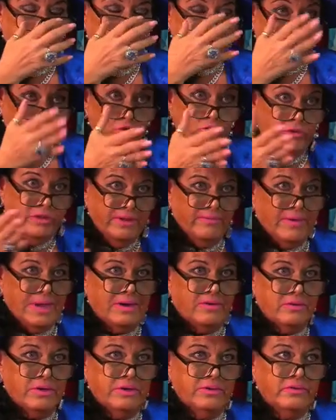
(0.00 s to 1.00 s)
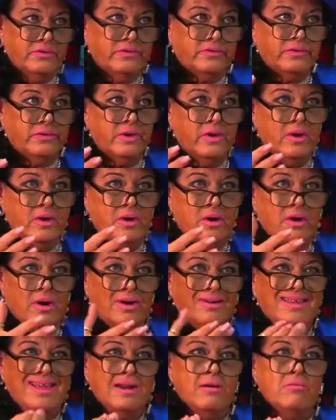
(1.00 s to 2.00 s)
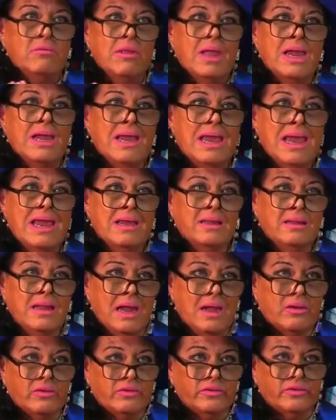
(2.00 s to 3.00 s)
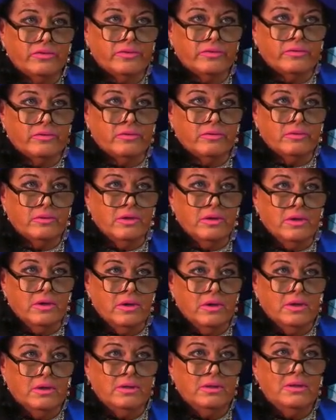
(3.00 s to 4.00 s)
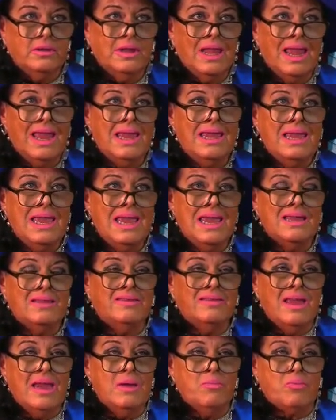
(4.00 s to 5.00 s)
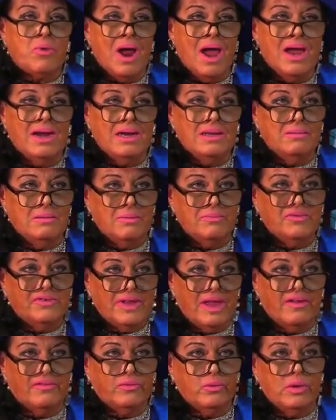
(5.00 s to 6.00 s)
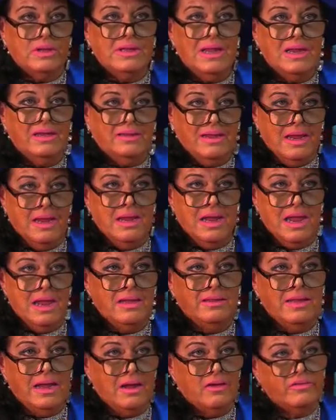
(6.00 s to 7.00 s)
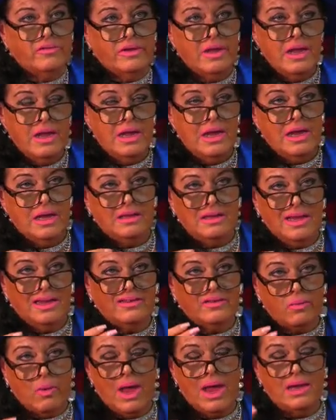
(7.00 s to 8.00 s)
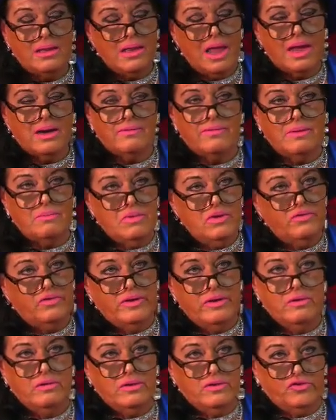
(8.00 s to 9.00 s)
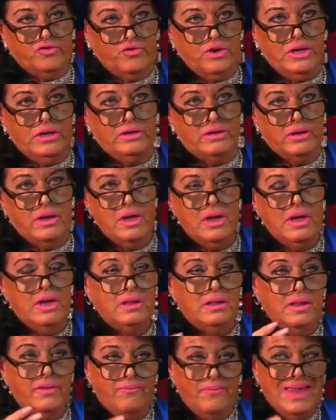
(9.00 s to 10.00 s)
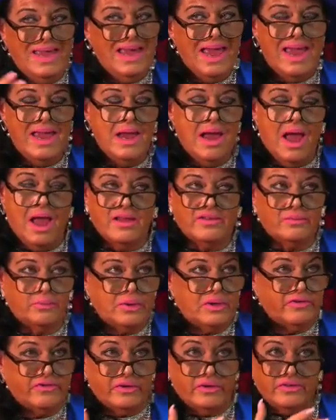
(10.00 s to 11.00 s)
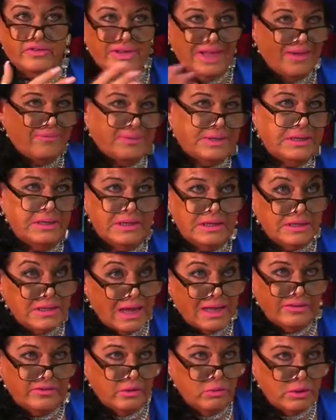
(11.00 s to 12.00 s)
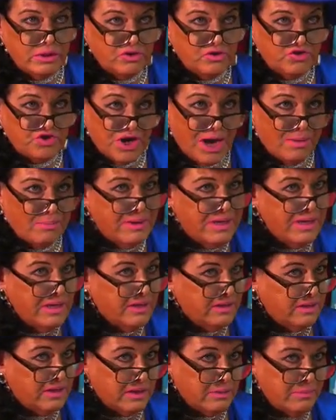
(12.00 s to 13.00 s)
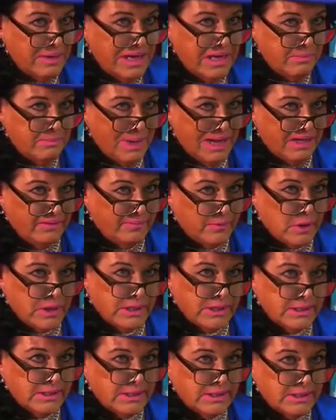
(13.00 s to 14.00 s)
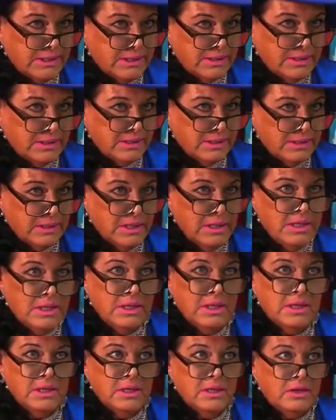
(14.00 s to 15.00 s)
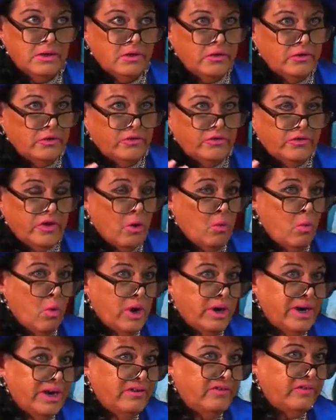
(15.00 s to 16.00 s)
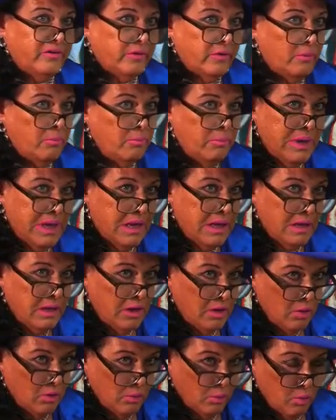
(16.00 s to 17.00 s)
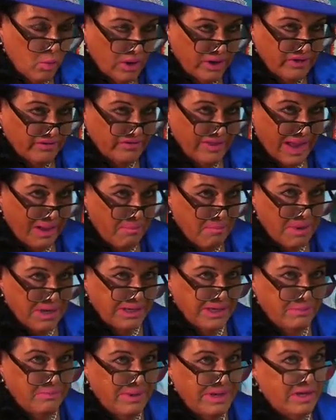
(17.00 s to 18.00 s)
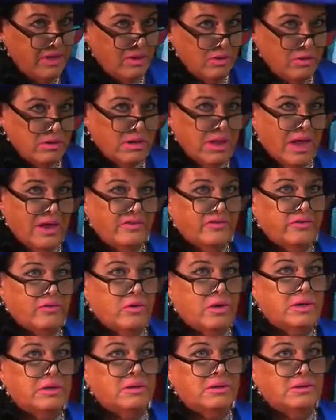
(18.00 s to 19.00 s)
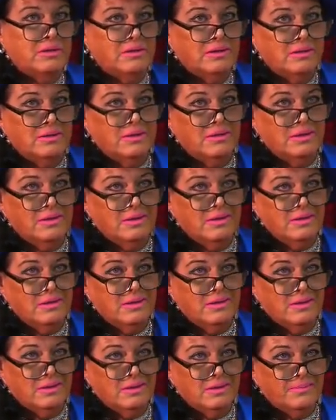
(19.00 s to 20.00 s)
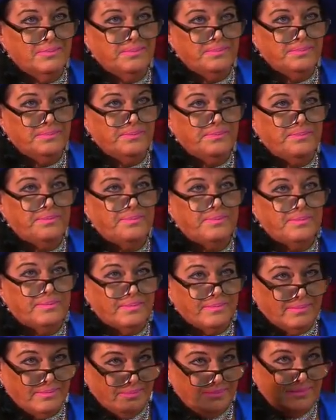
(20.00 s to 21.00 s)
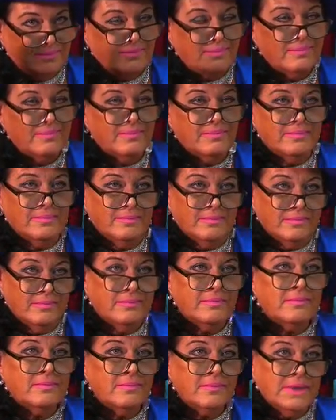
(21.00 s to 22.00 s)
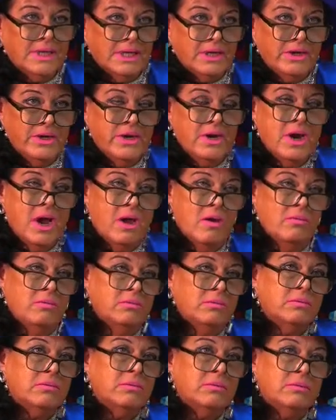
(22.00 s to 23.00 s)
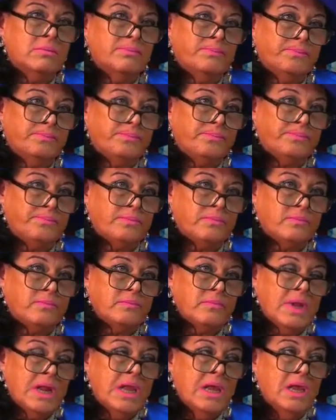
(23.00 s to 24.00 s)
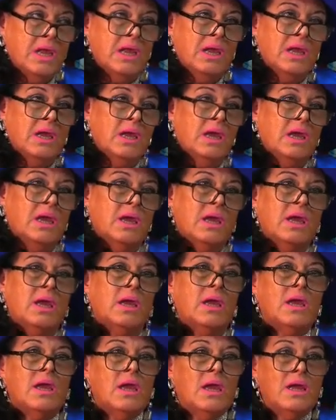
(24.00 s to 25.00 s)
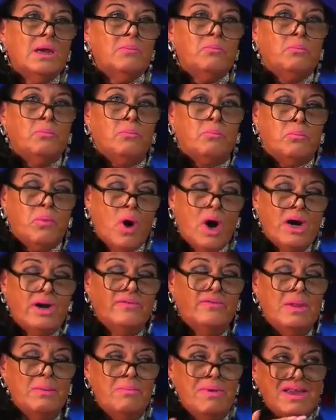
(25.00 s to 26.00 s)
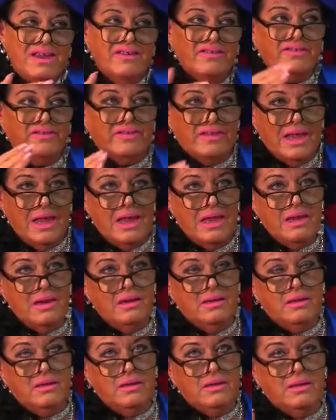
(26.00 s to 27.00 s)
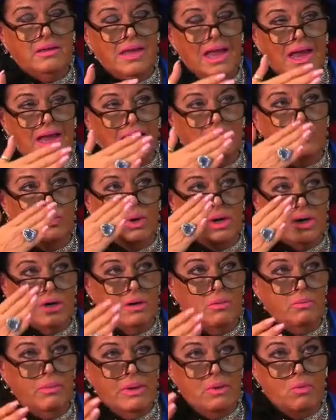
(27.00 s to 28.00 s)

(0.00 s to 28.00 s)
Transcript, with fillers: to the veterans are they don't like handouts. Yeah. They can not take pride in themselves when they take handouts. And that's why a lot of them you see on the street. The VA hospitals are definitely not doing the job they're being paid for. No, no, they're not. So what is being you? What is that money being utilized yeah. on? Yeah, I have family that, that veterans. There that you go. Utilize the VA, and they're like, it's. And it's, part of the horrible. biggest thing that we're going to be